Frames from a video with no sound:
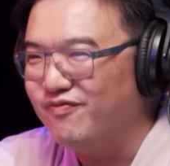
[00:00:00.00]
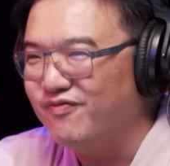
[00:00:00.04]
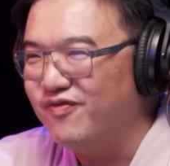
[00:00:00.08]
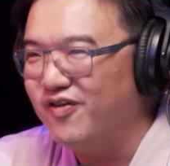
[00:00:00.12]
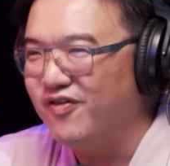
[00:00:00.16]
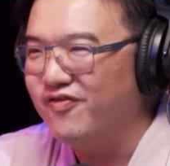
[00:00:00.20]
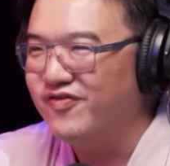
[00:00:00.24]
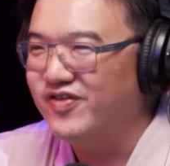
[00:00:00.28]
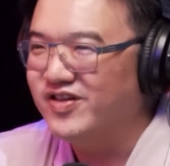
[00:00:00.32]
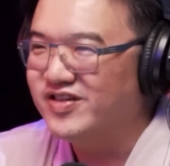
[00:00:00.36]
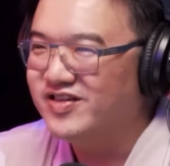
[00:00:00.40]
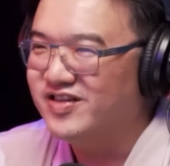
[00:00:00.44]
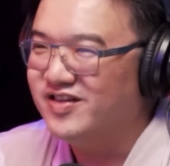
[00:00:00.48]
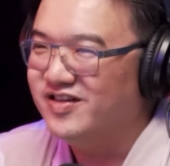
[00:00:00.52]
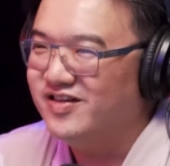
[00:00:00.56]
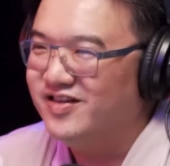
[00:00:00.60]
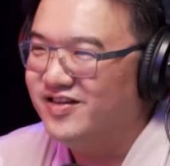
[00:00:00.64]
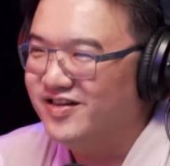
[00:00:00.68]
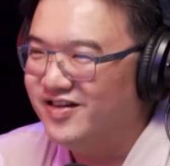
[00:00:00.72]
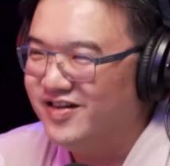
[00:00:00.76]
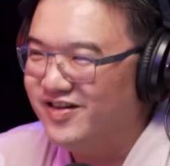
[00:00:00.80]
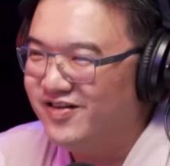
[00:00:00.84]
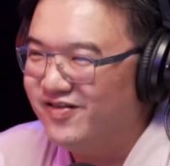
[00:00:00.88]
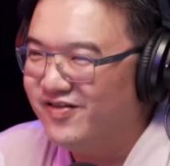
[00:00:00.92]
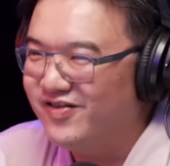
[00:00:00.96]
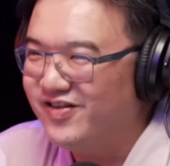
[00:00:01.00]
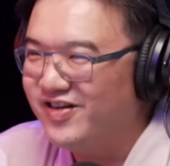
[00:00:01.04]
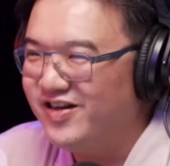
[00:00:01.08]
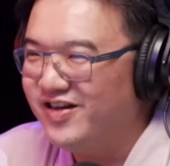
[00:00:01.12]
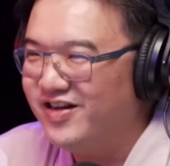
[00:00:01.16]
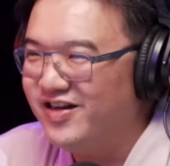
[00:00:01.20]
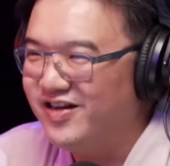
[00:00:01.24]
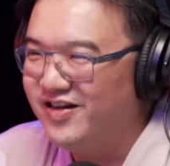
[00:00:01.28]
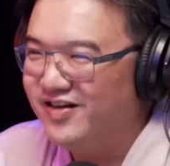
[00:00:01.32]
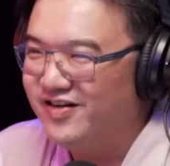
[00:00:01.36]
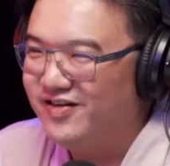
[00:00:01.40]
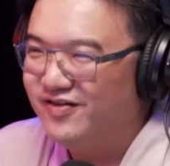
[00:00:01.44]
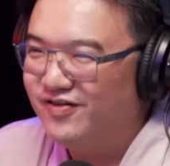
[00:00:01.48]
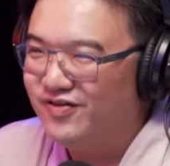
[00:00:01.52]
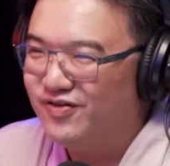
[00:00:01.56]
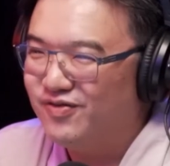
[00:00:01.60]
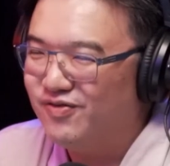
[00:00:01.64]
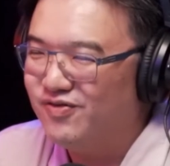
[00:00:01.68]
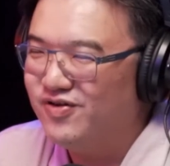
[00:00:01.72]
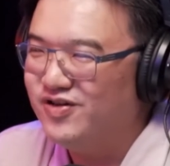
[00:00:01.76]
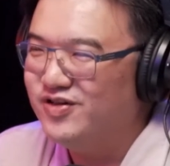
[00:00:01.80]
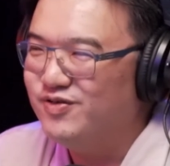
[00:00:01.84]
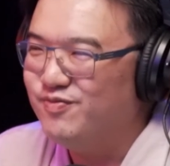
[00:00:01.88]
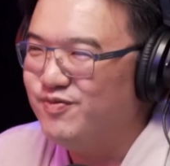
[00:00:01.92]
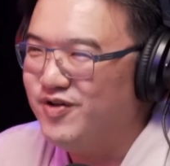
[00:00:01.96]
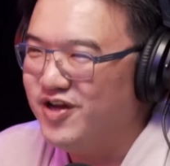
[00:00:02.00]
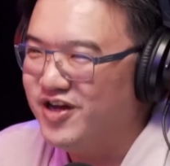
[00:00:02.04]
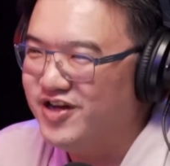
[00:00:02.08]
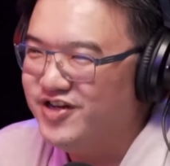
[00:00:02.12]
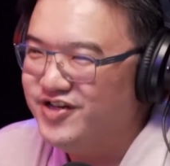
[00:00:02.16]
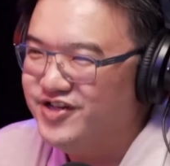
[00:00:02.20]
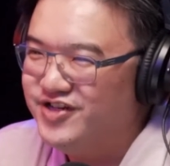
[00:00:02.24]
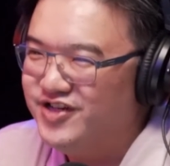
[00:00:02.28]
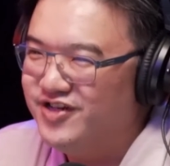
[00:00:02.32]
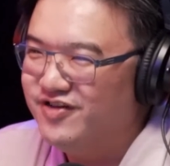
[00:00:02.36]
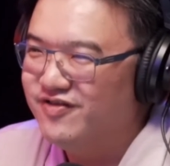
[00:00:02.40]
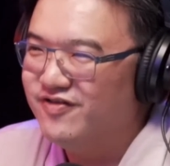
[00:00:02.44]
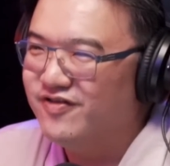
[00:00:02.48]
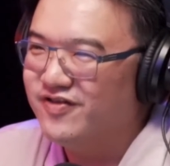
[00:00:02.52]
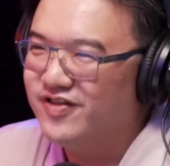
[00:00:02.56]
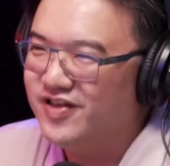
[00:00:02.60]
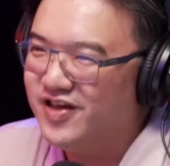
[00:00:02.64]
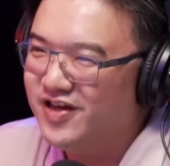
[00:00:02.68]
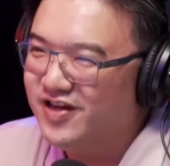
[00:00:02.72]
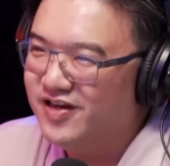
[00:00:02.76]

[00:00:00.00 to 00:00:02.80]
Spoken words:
of yesteryear and all that, like Notorious B.I.G. and all that.